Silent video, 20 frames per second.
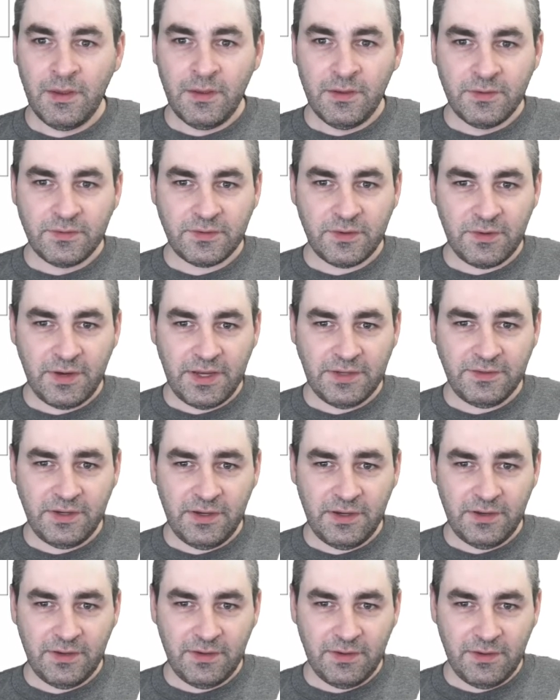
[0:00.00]
So as
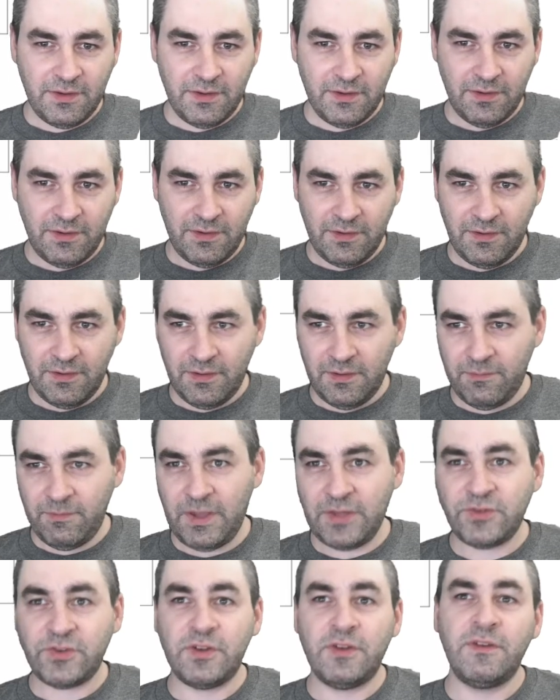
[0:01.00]
I
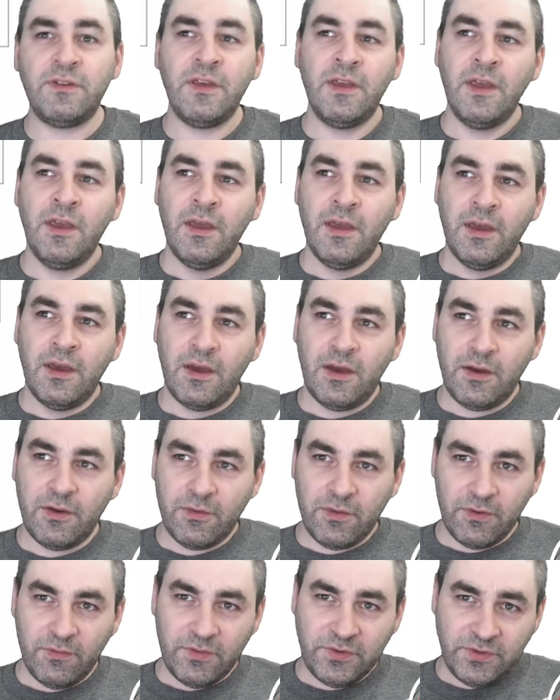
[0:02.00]
mentioned,
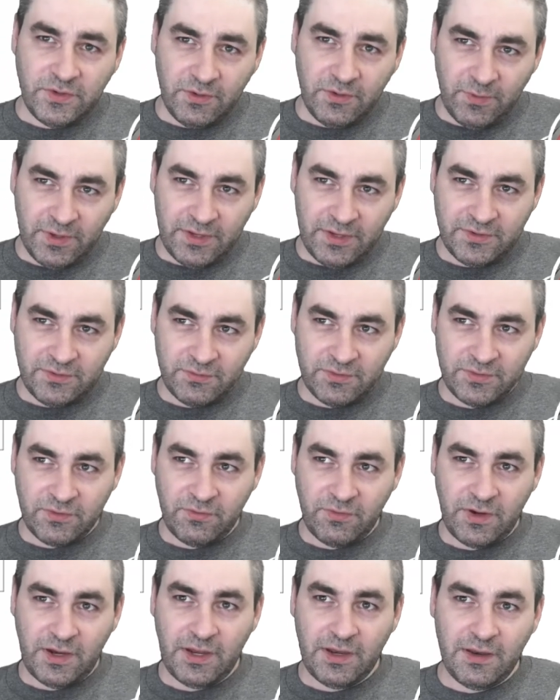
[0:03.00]
originally when this was
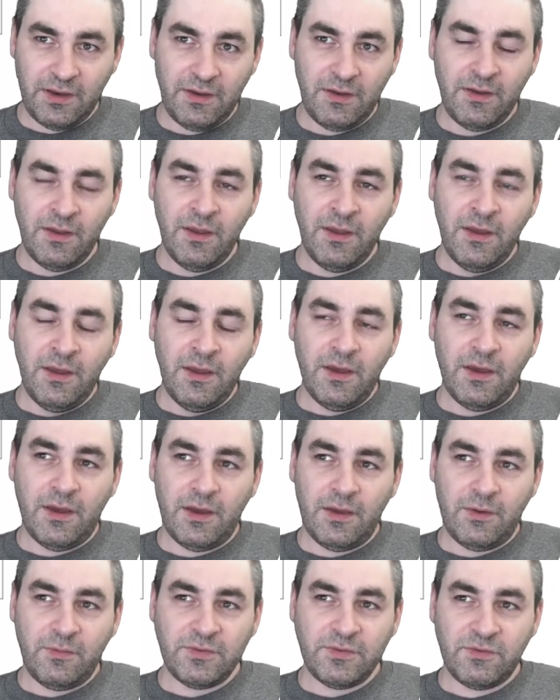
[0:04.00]
created,
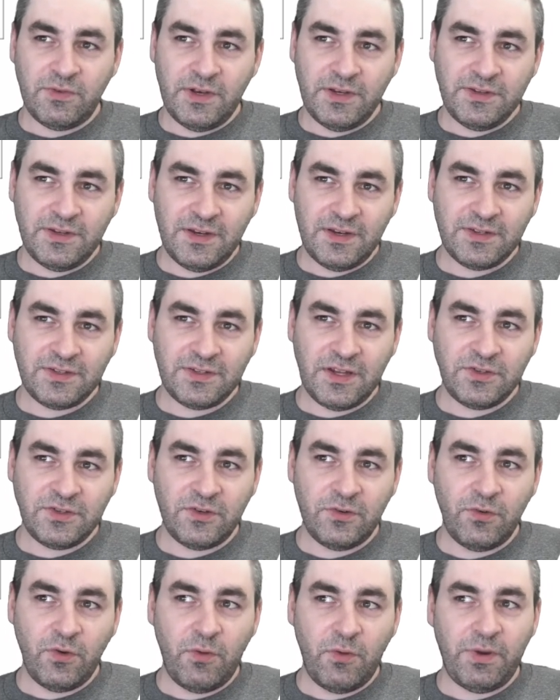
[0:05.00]
it was written as an
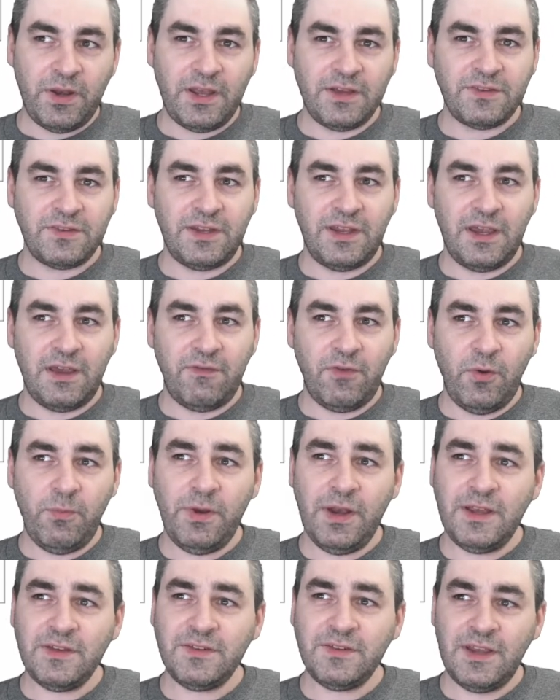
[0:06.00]
extension to
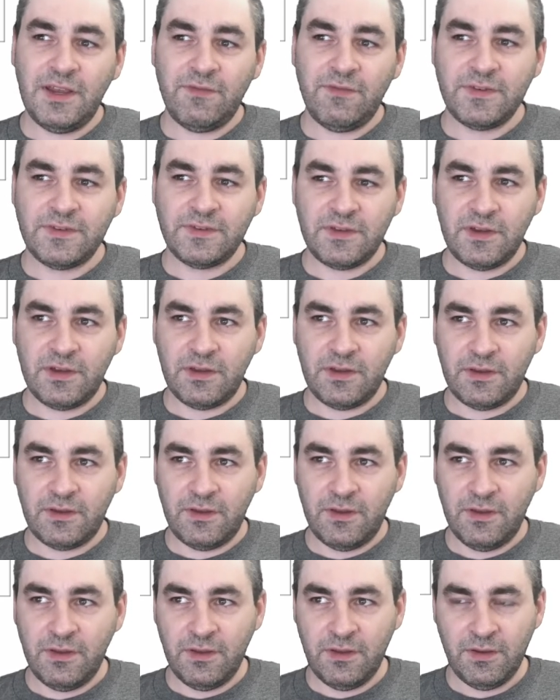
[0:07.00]
OpenSTF.
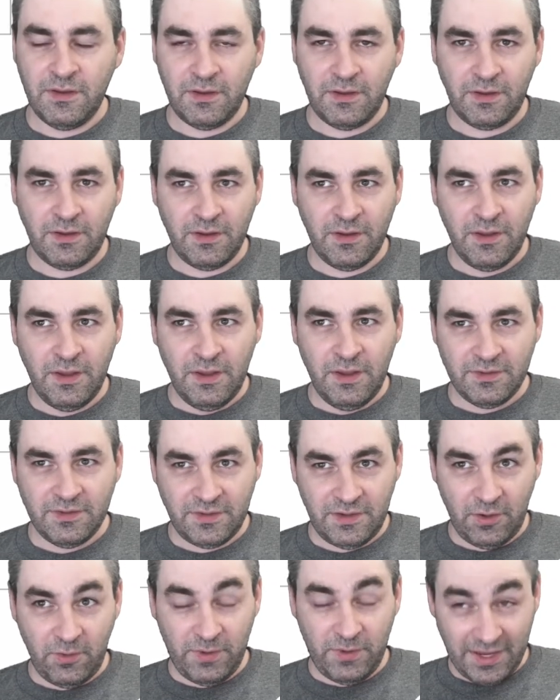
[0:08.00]

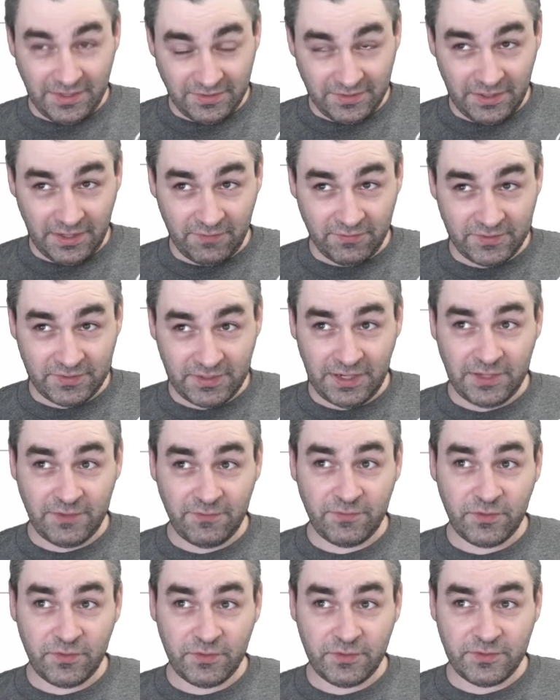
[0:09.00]
STF stands
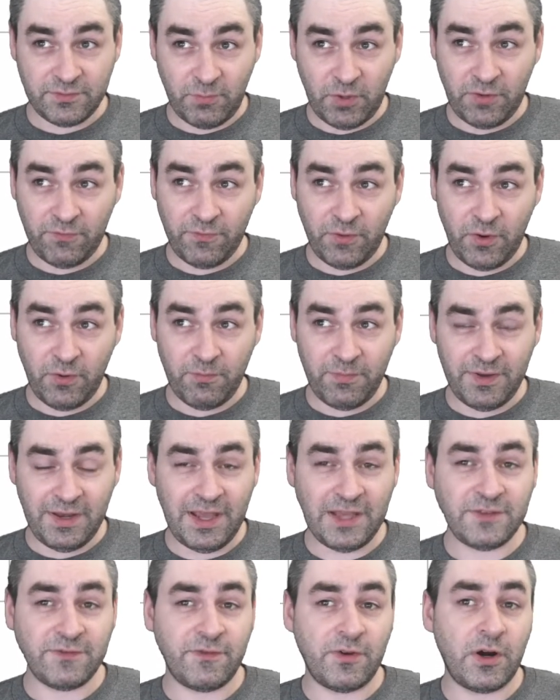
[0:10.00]
for Smartphone
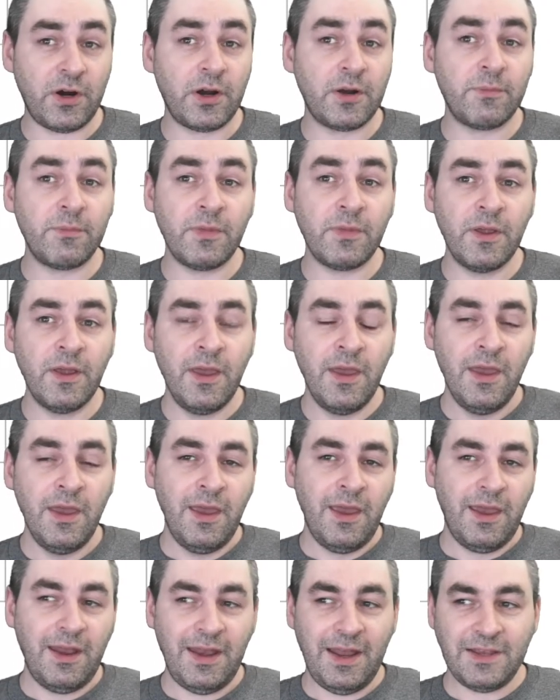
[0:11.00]
Test Farm,
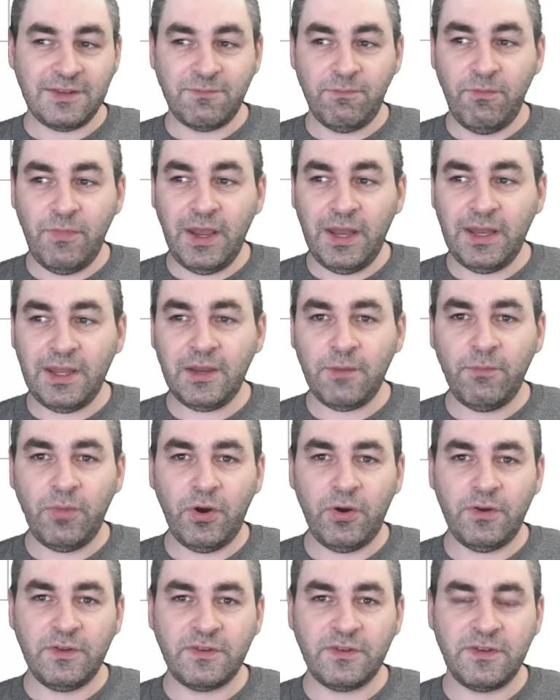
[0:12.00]
and has many
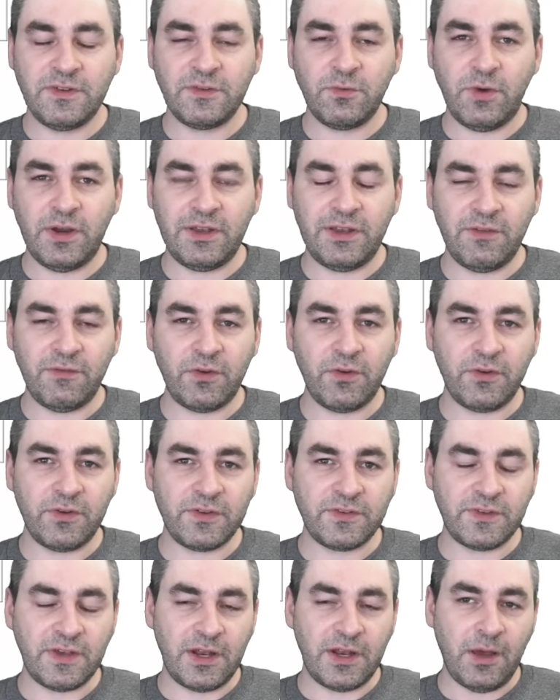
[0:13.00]
components and is quite difficult to
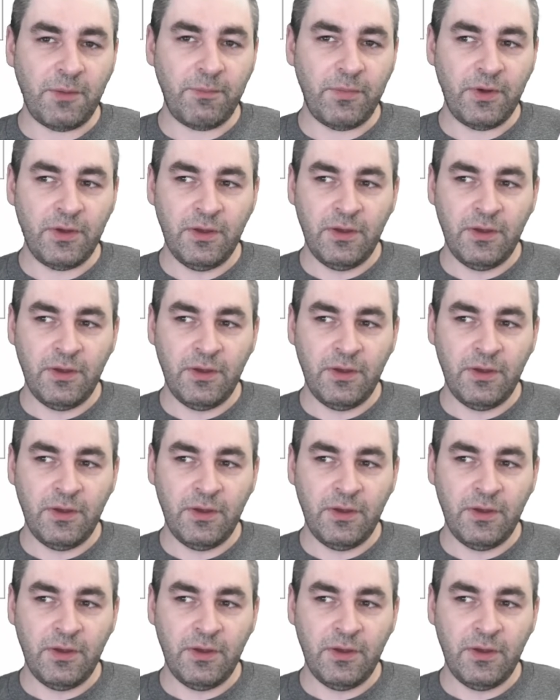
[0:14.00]
set up.